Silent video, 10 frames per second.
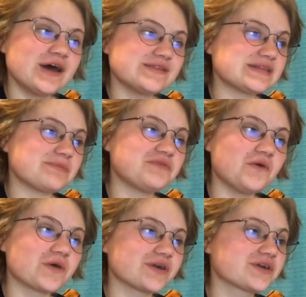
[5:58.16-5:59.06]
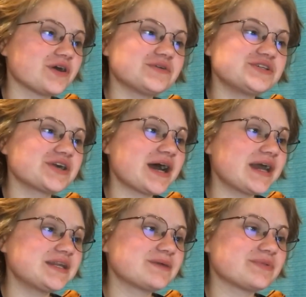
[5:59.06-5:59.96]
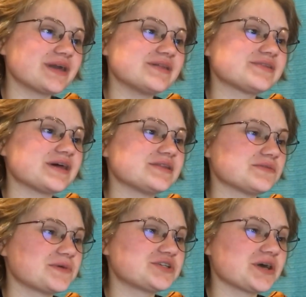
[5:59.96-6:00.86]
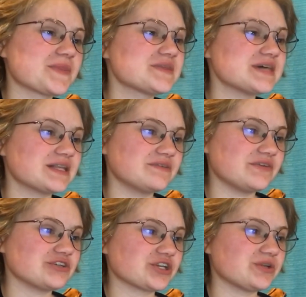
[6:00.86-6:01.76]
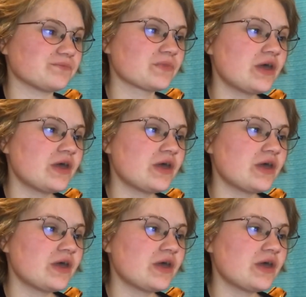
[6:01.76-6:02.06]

Step 4. Go to your hiding place and switch on the television.